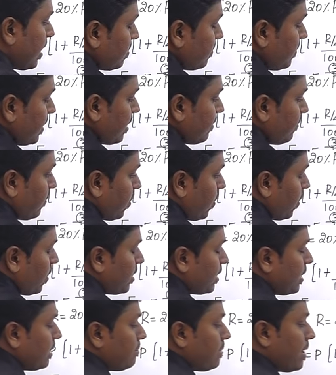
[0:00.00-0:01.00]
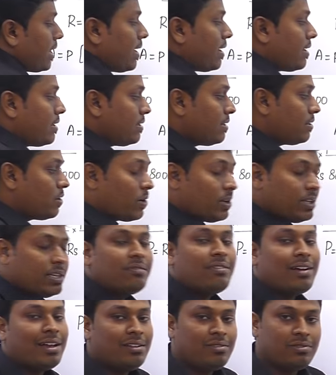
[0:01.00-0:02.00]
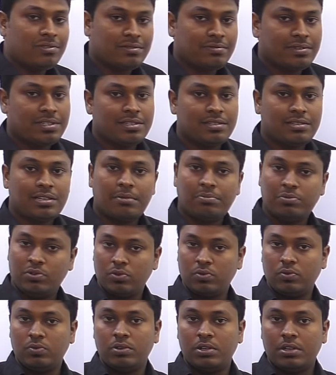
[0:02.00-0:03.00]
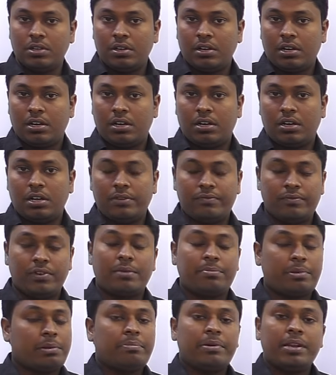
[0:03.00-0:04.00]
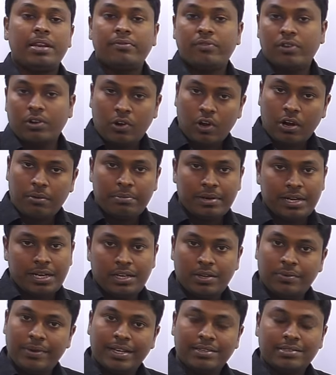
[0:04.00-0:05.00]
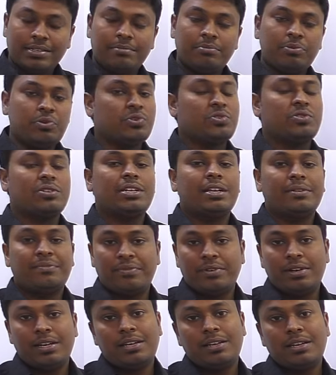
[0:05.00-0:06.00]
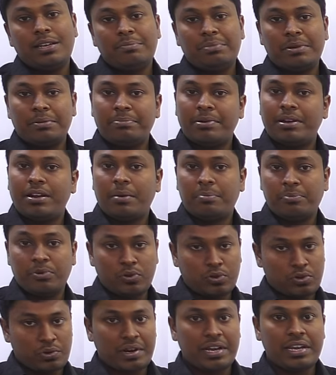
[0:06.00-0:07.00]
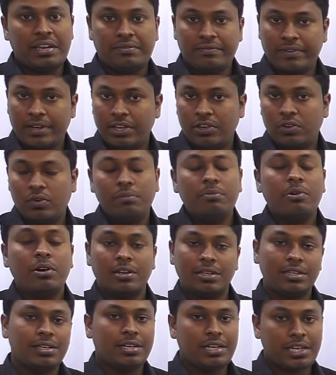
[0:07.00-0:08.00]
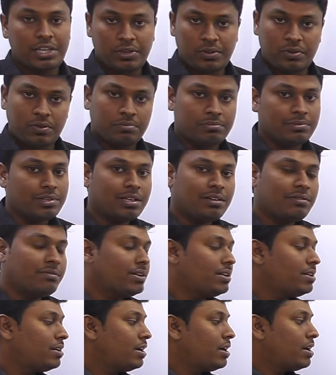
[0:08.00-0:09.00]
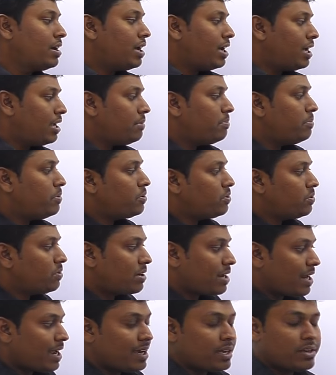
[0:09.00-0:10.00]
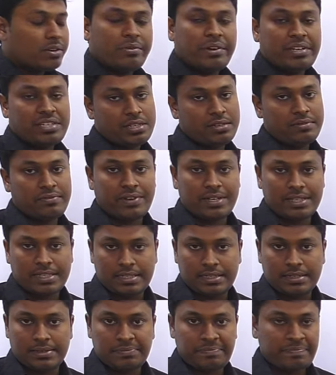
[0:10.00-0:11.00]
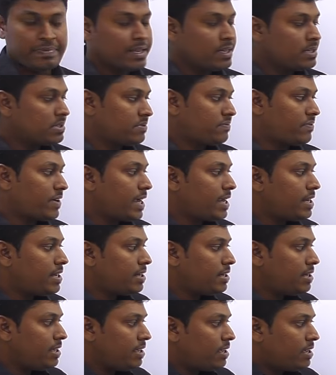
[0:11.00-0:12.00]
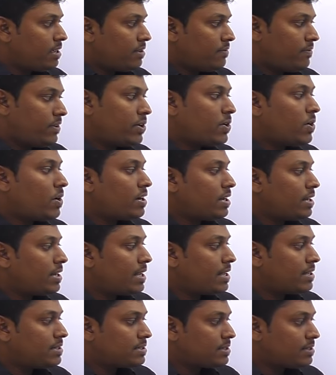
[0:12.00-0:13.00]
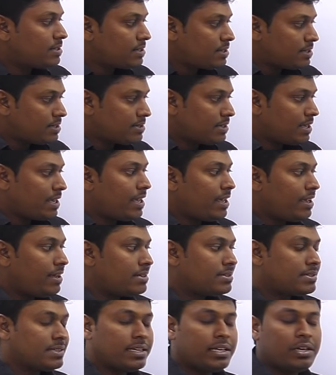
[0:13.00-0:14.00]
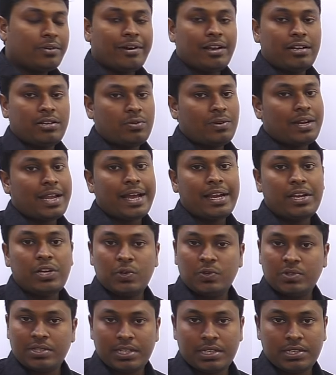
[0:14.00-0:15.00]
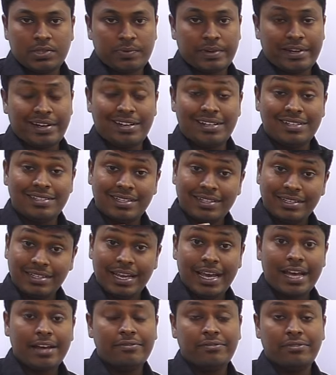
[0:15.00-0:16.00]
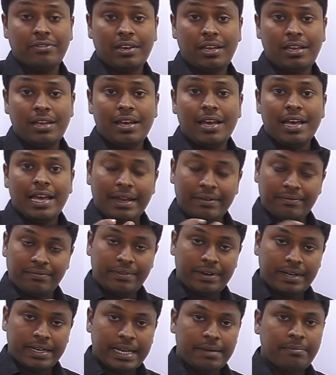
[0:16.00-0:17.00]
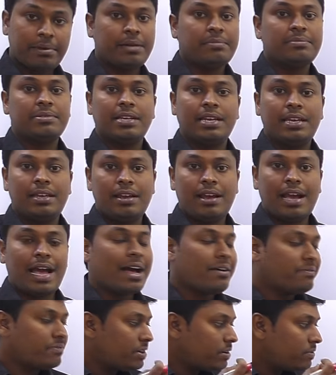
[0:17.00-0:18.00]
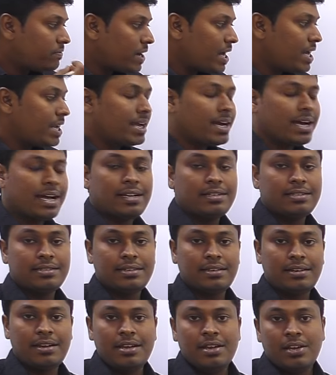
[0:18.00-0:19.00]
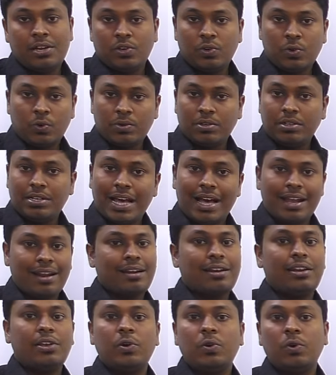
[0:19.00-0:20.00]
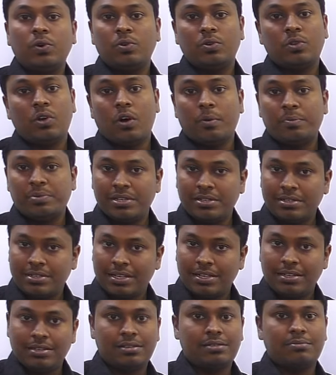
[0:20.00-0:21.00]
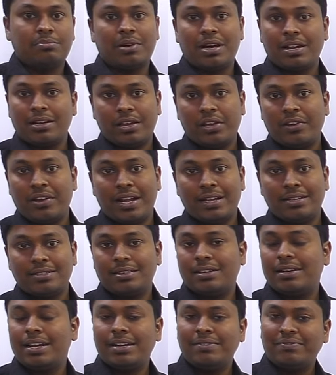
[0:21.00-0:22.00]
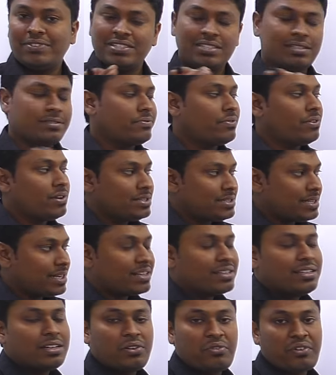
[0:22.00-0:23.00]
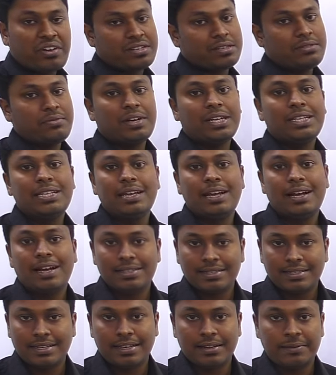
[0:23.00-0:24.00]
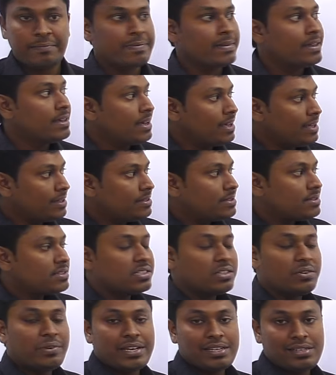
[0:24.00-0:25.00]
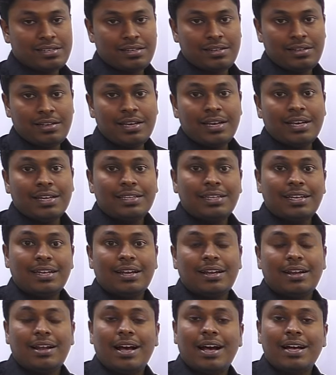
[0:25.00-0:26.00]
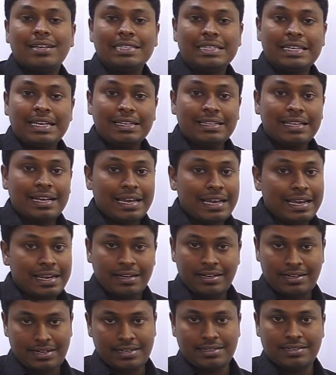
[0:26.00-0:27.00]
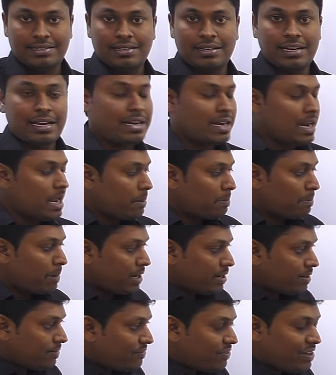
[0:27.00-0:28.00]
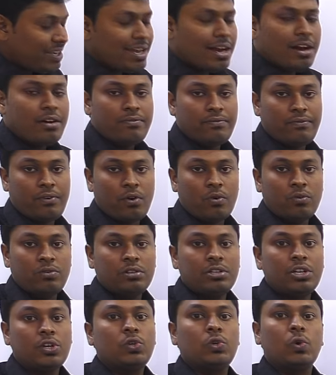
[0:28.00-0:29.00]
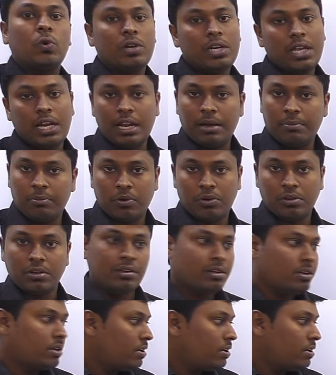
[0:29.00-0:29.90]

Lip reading: We have already bi-added all the values, which is up to, if you are preparing for a competitive exam, you should definitely prepare up to 25 cube or 30 cube. That will help you to crack a question faster. So finally, we got an answer that is A is equal to 9261. Listen carefully. Every time I am saying after finding answer, don't directly go to the options and mark your answer, right? First of all, check the question what they are asking. In this question, they are asking the interest, right? But we have found the total amount.